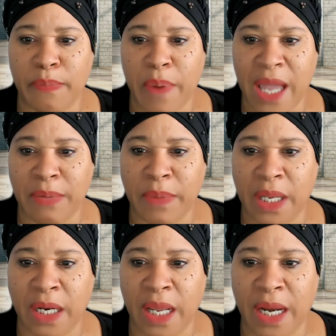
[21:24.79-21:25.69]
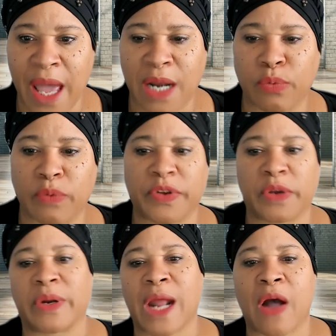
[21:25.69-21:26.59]
and Pikeman, and Anna will
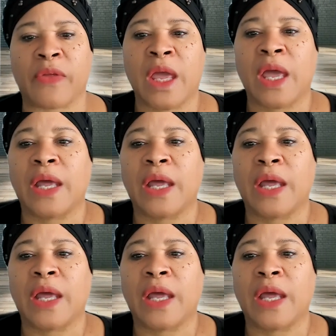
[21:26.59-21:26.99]
figure it out.